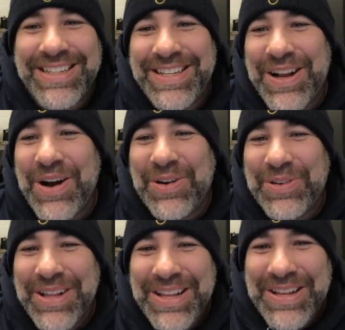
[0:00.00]

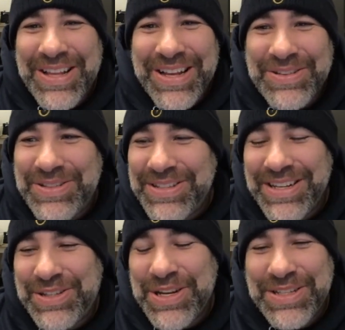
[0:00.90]

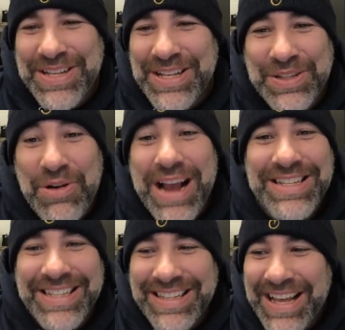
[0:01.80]
it's
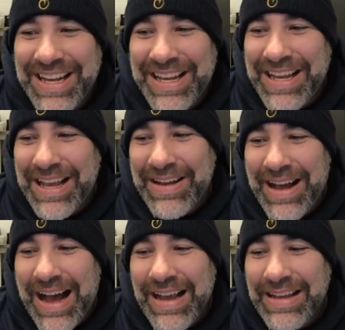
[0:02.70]
crazy. Like
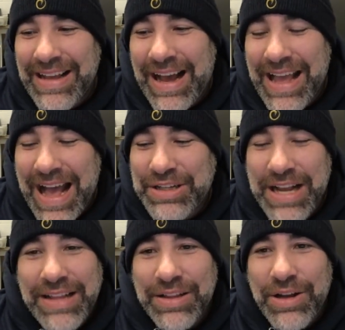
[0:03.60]
I actually
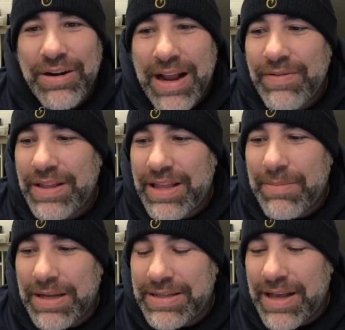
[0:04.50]
had to learn everything
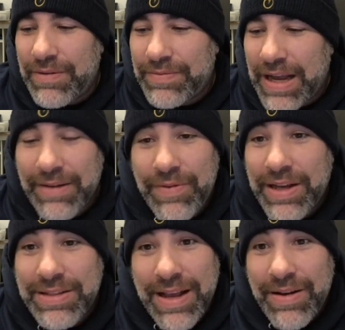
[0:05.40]
myself. I can
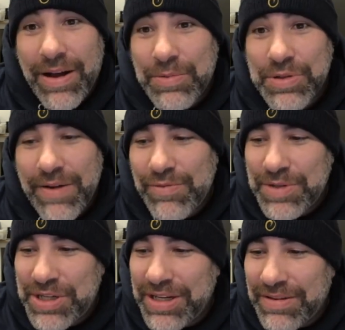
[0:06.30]
fix almost every
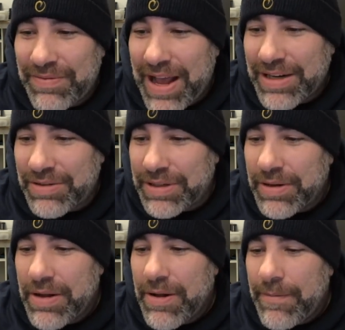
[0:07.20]
machine in the factory.
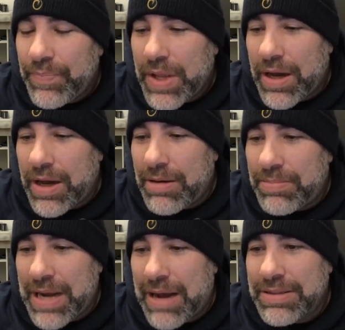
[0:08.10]

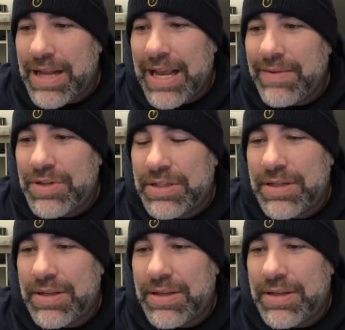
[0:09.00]
But I was naive just